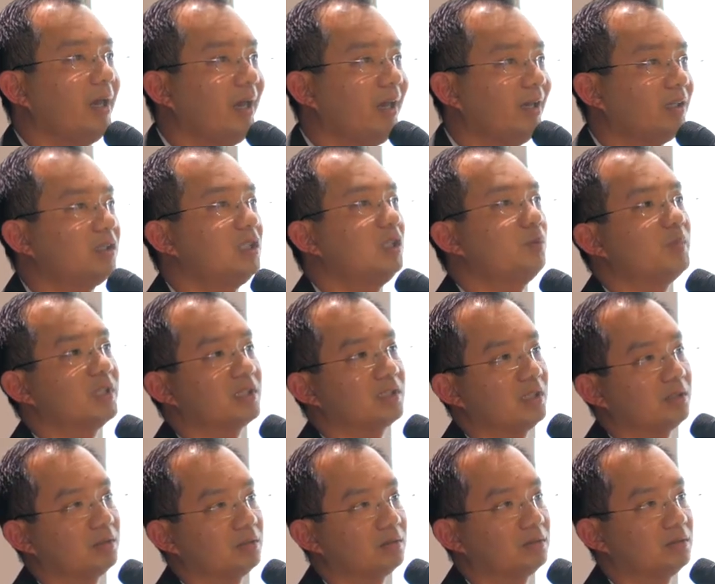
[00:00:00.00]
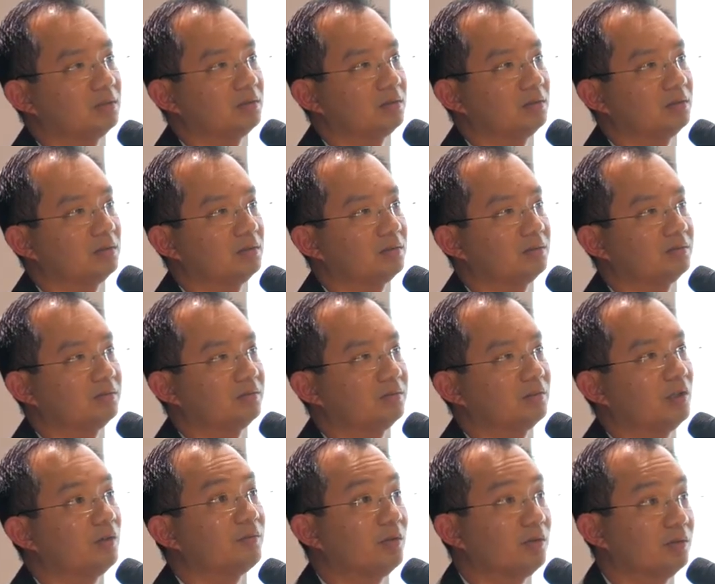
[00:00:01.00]
80%
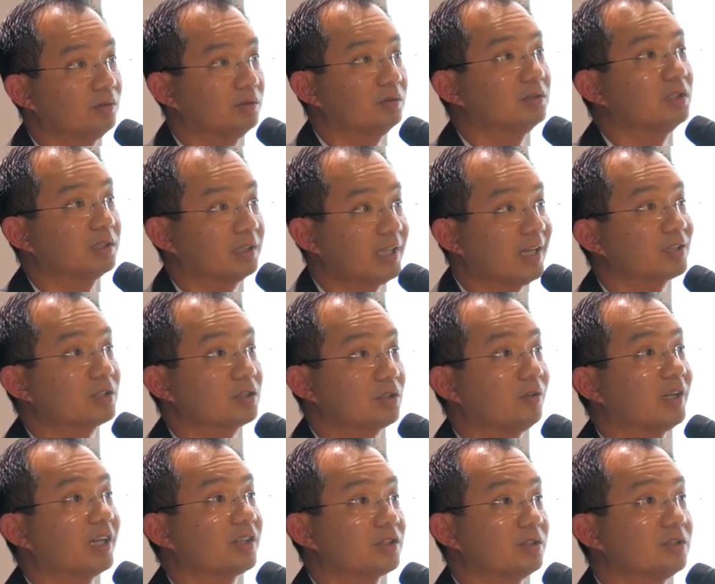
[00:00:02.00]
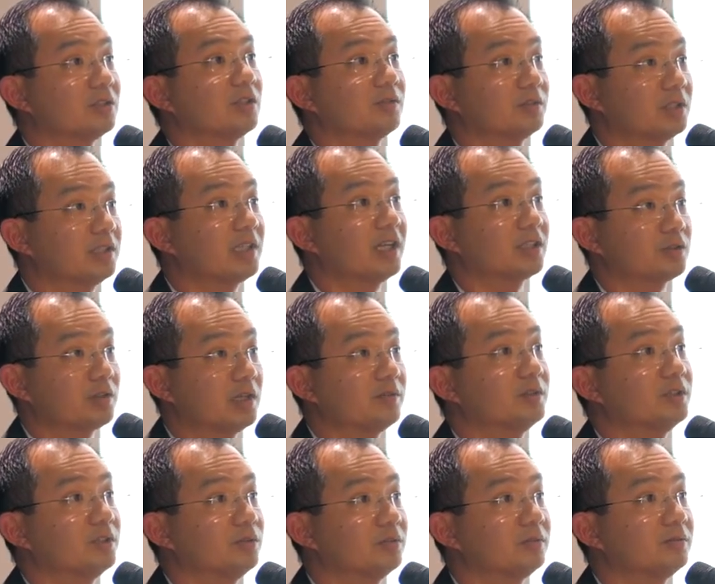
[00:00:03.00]
of the tax collections of the tax
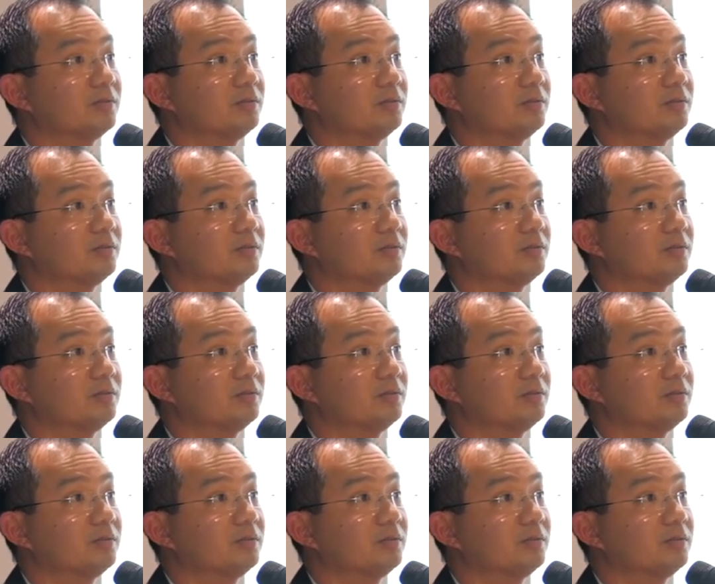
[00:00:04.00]
revenue.